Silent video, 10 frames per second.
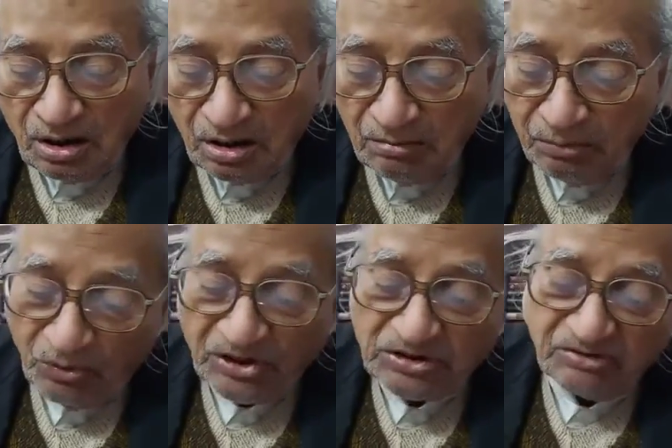
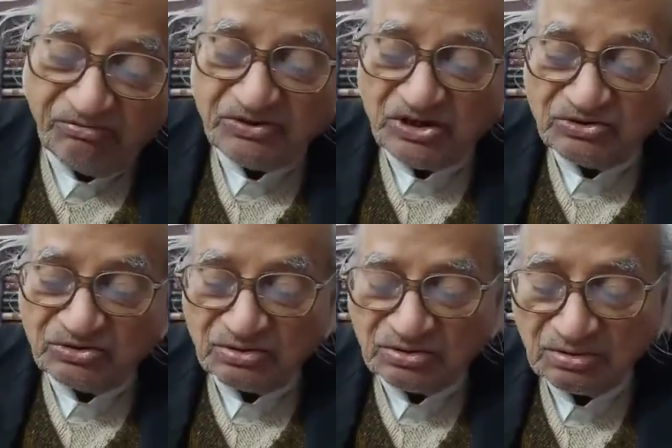Progress in physics
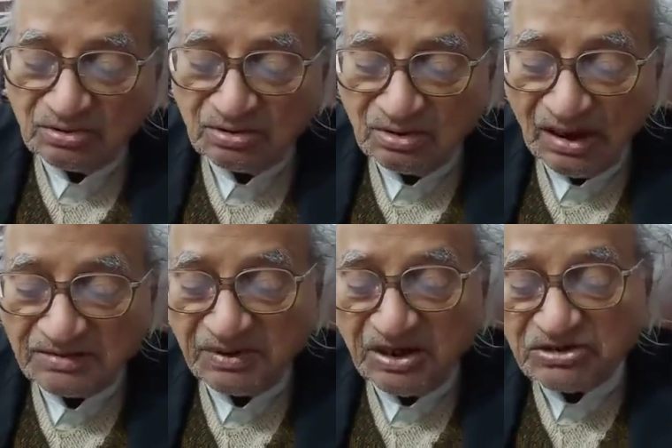has
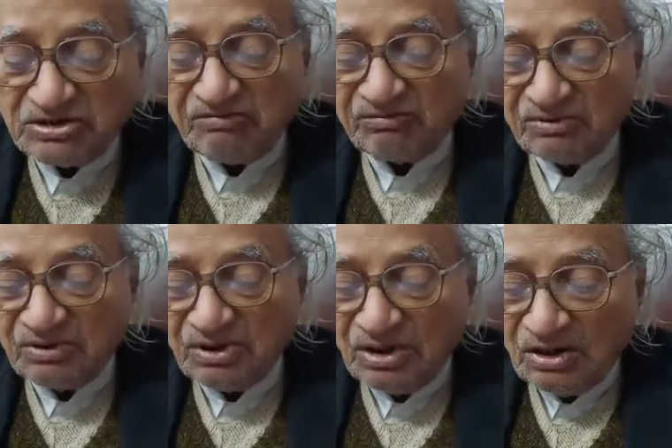been achieved
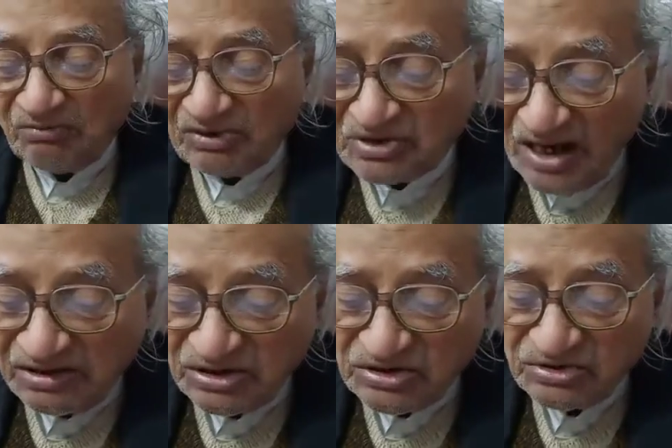when
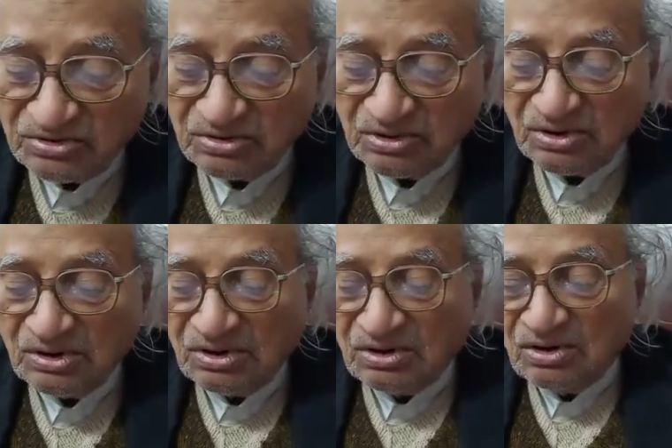scientists
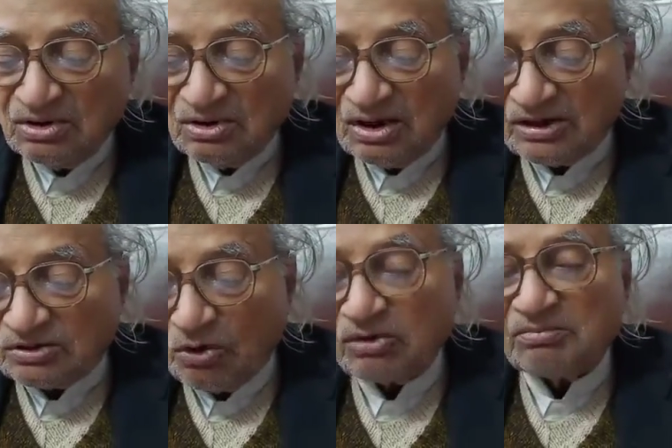had
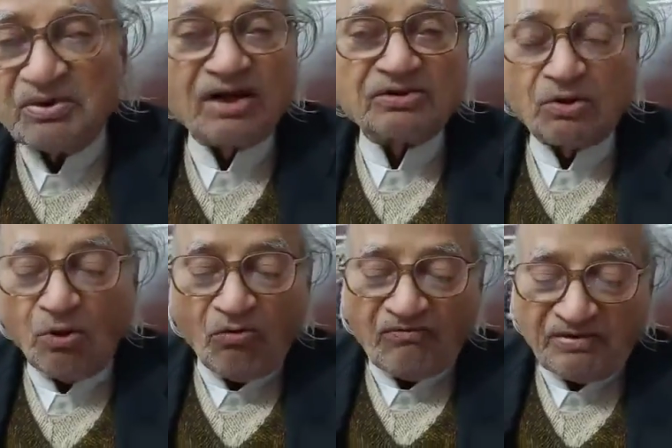gone beyond the
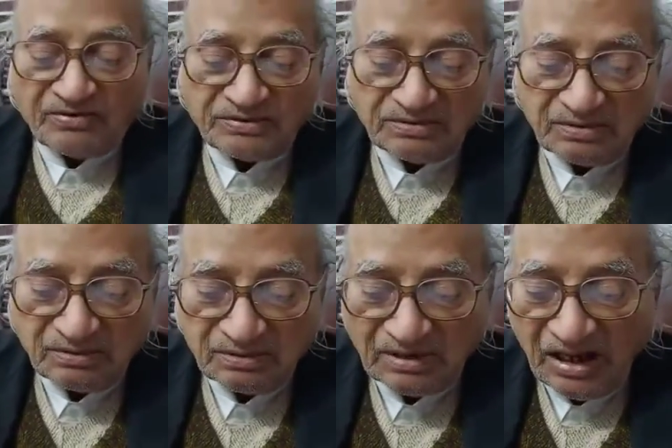obvious,
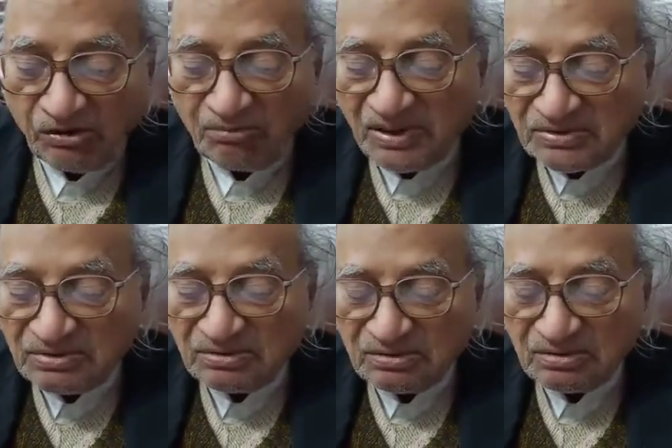the aeroplanes.
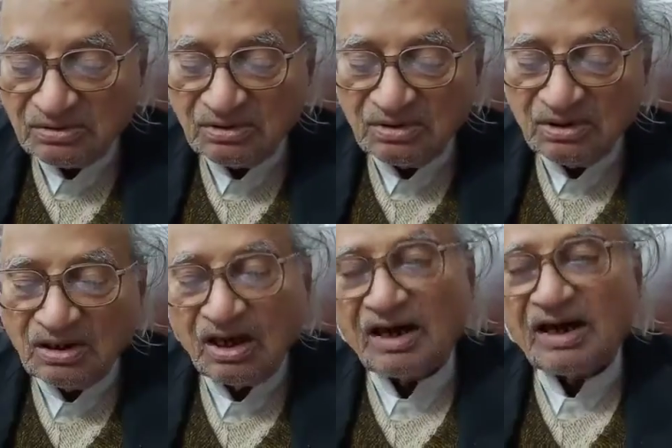
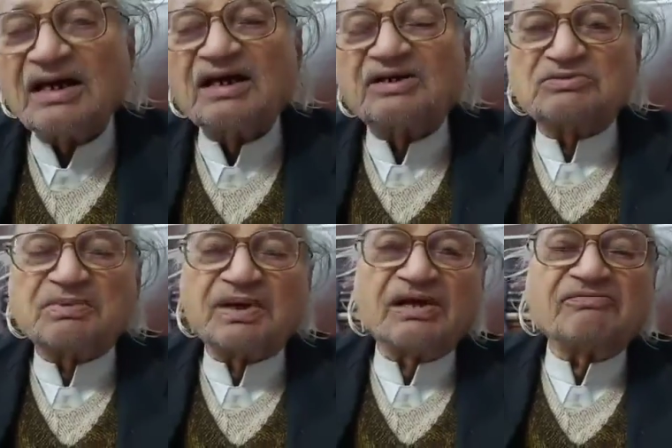Earlier, it is
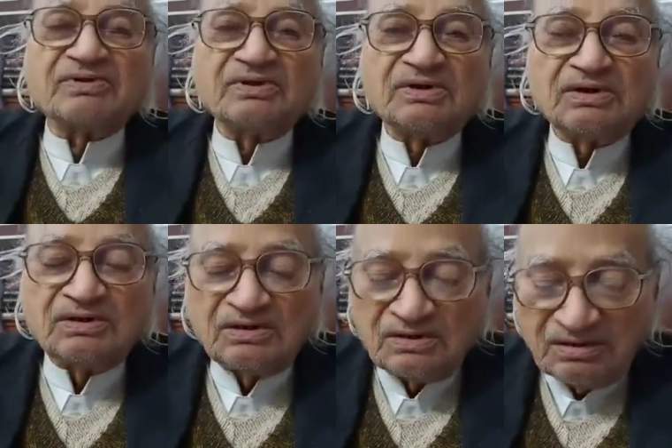believed
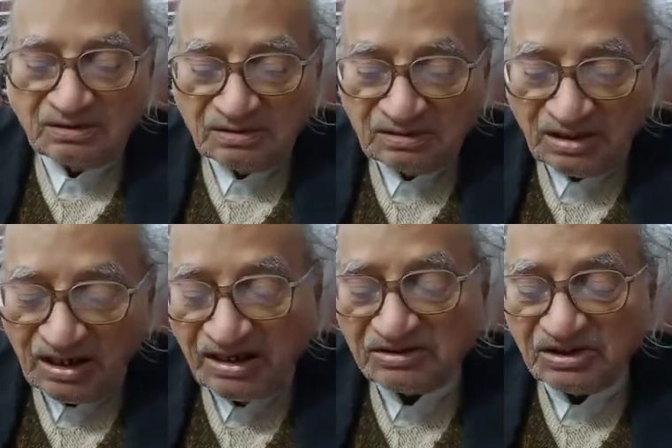that
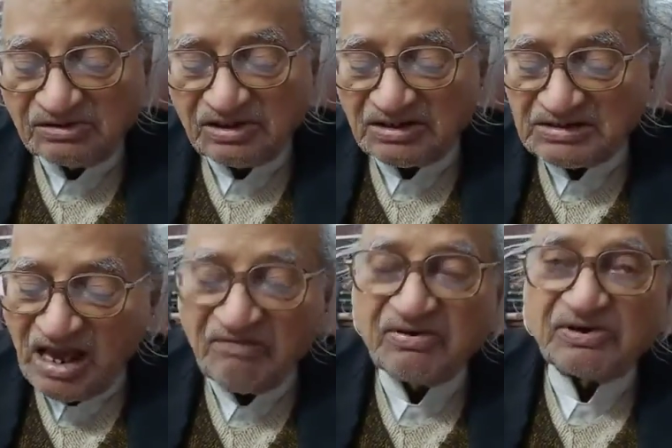anything that is
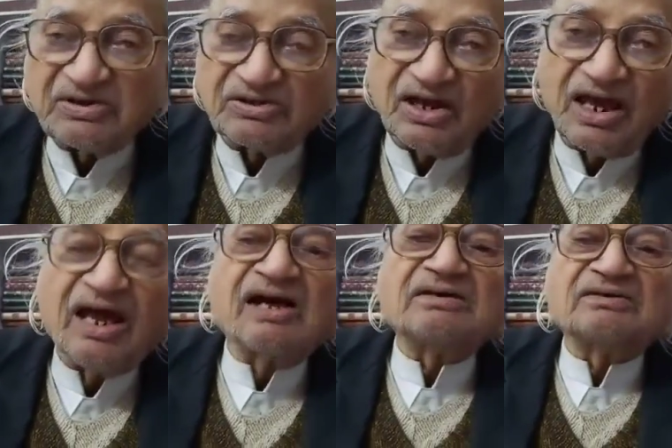heavier than the
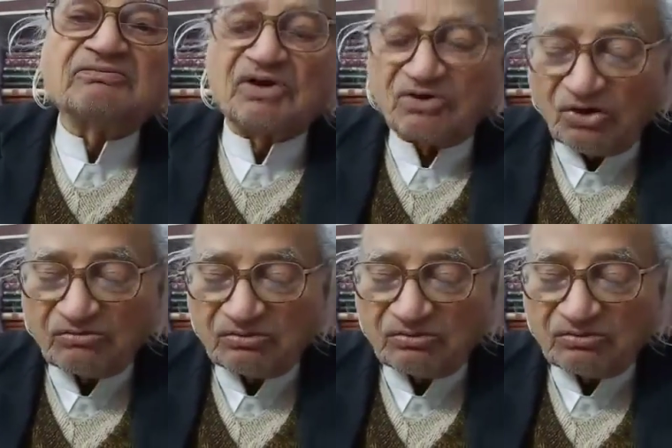air will not